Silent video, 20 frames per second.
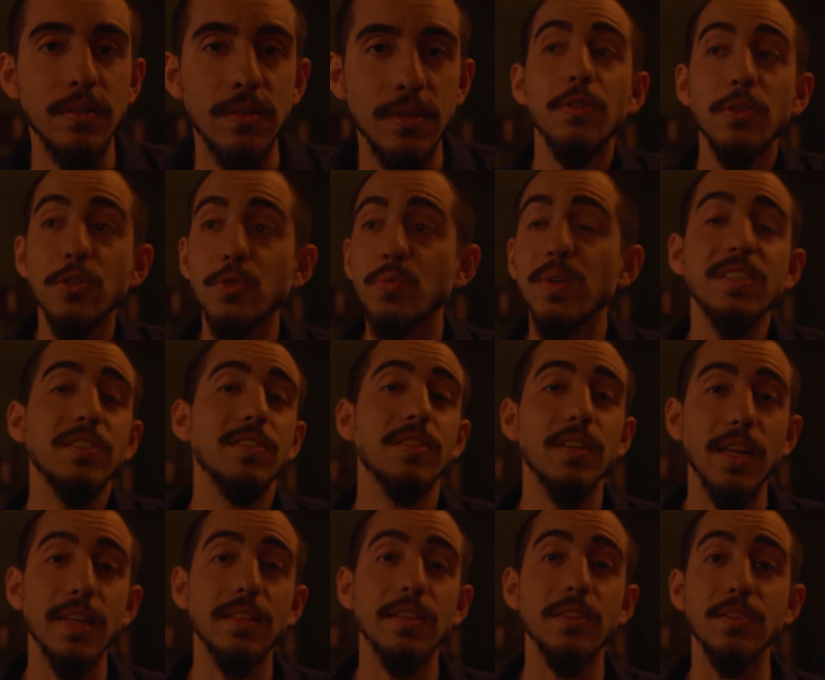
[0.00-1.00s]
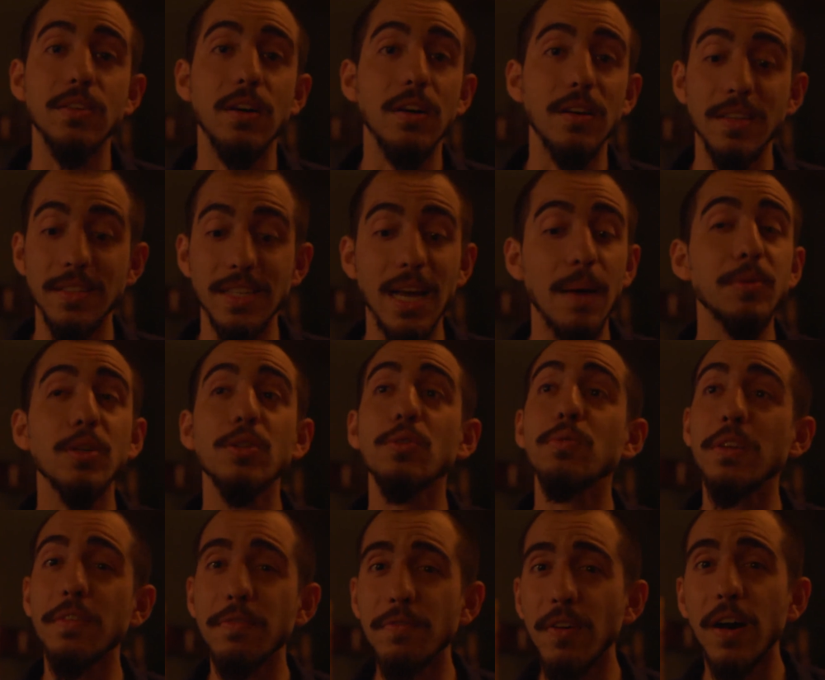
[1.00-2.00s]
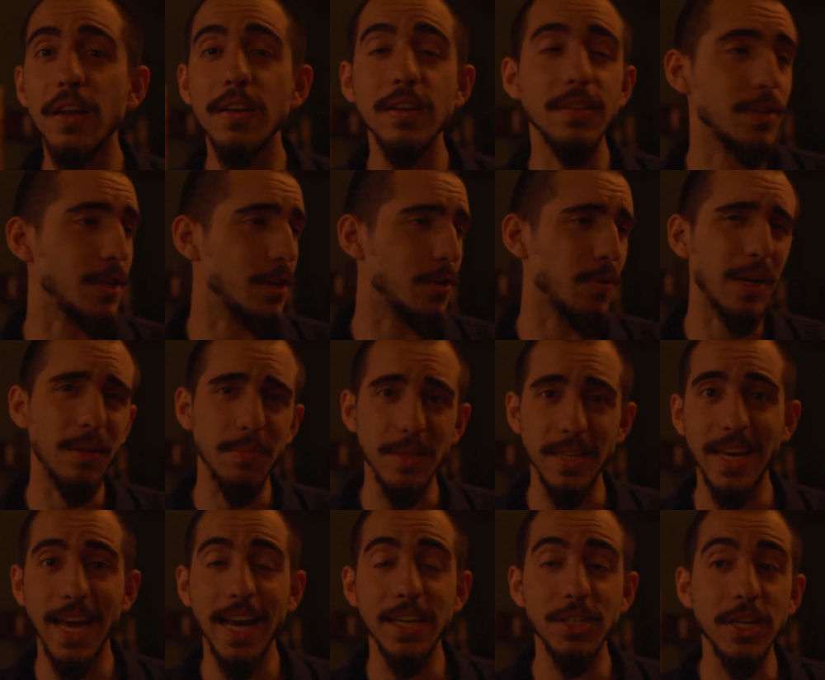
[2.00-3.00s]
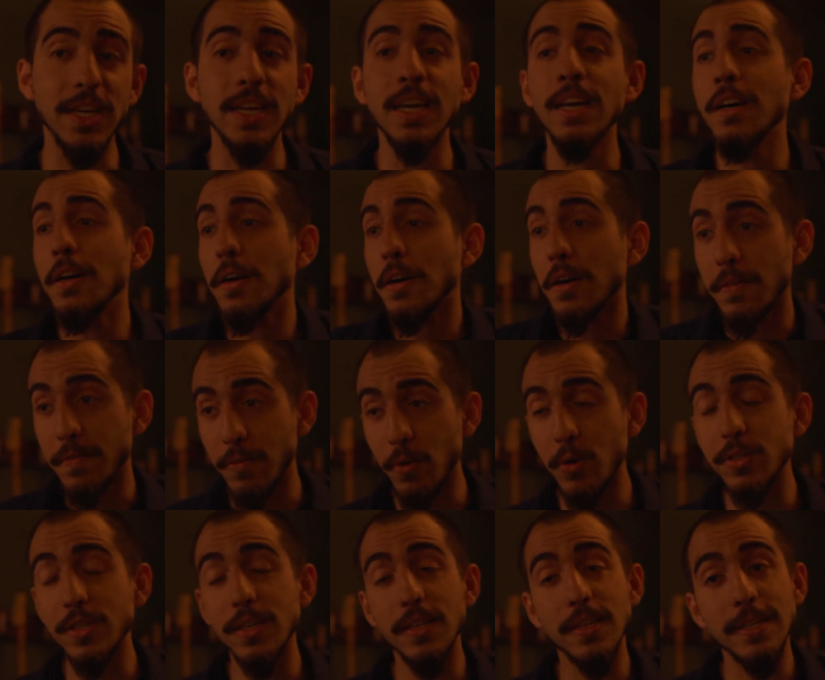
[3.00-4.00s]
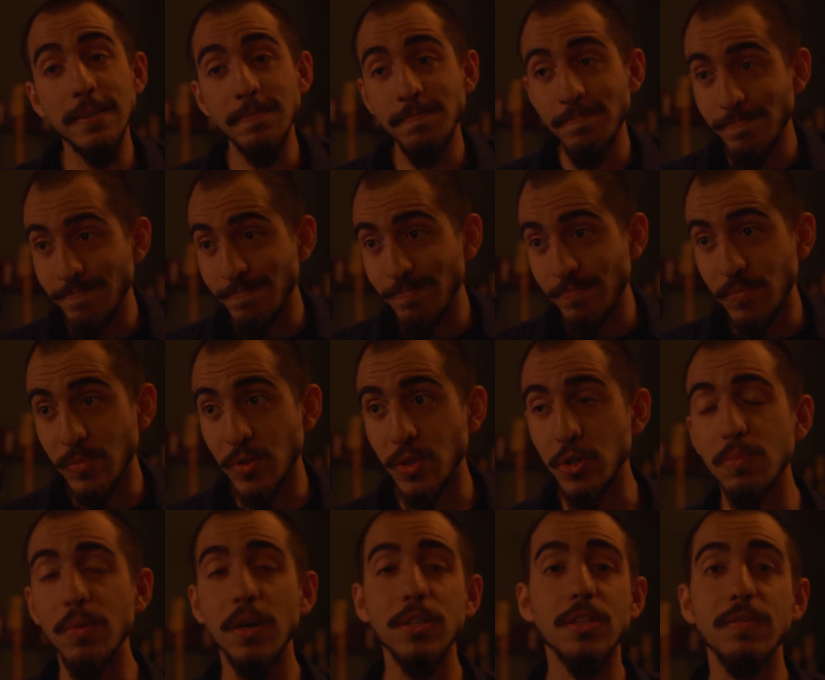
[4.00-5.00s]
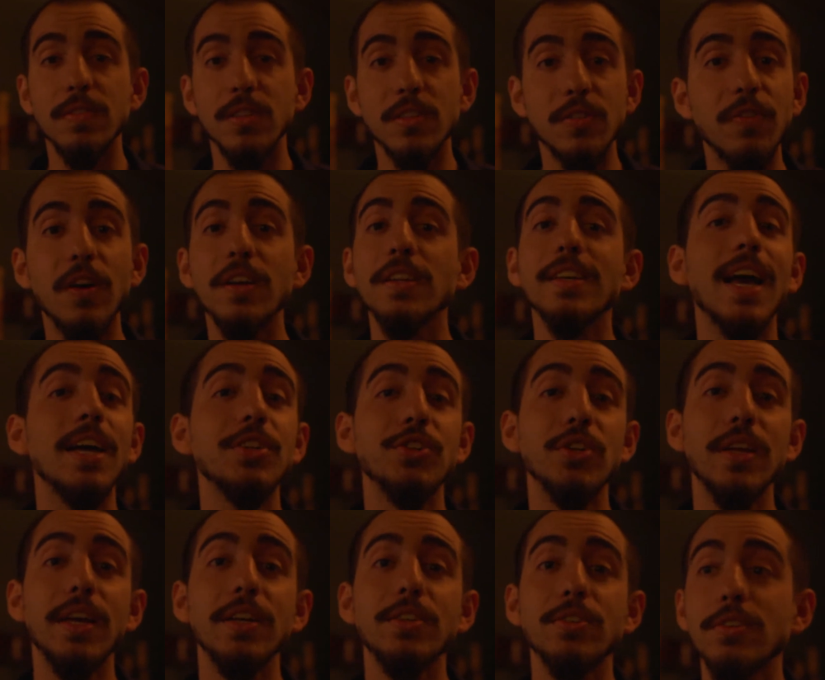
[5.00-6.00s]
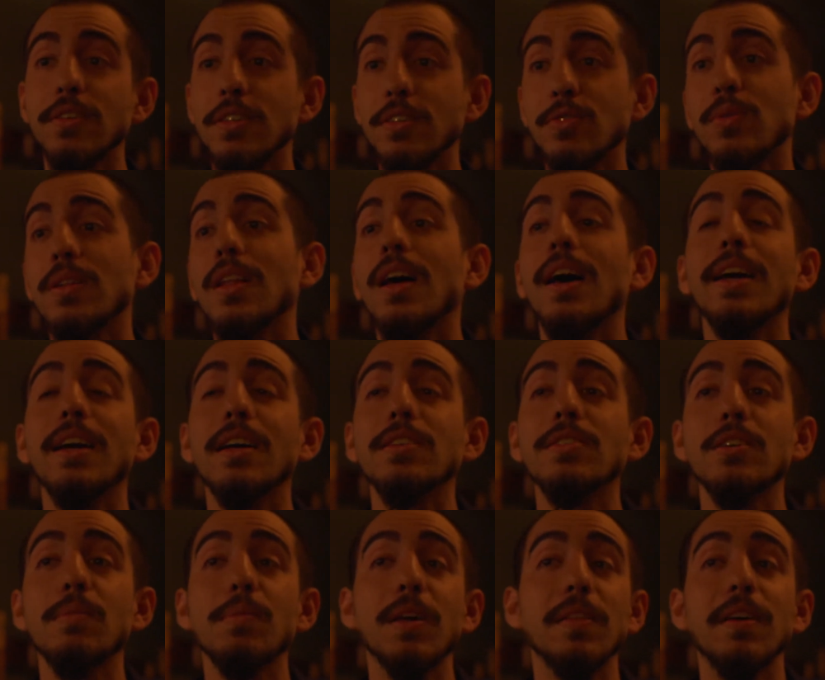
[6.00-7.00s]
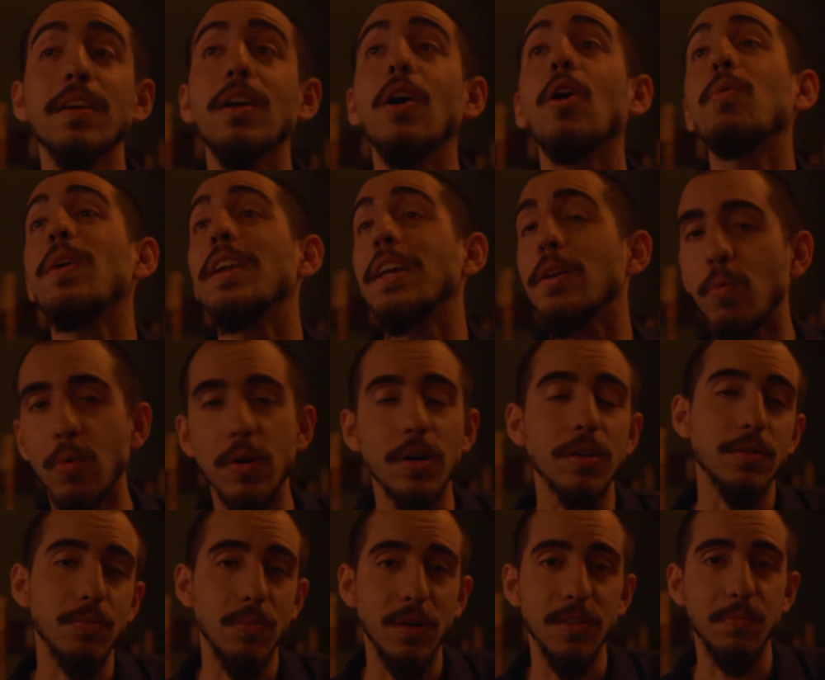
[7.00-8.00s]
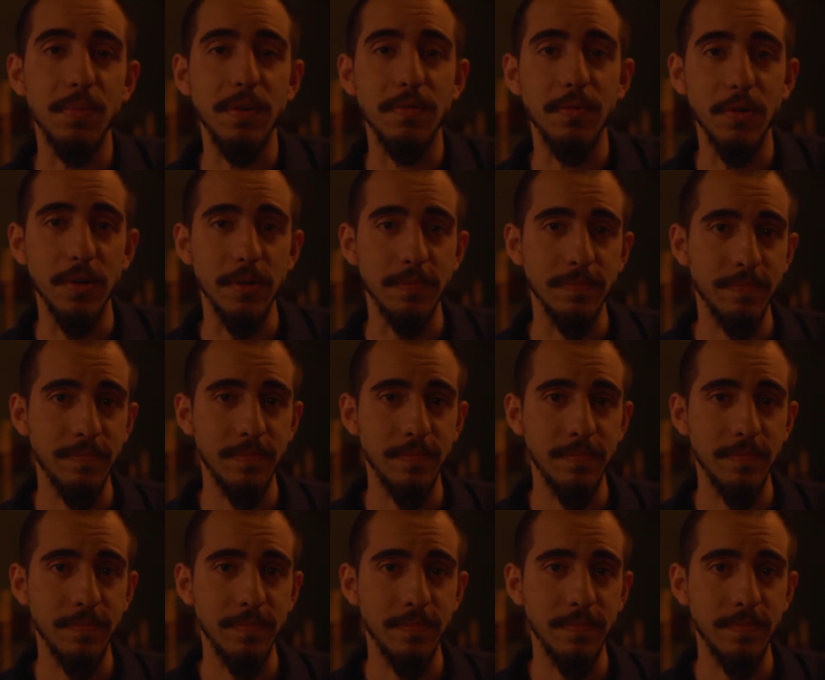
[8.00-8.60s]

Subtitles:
There's reasons to like the song. It's absolutely fun, it's incredibly catchy. Unfortunately, too much of its fun, catchy nature is relying on something that already worked once before.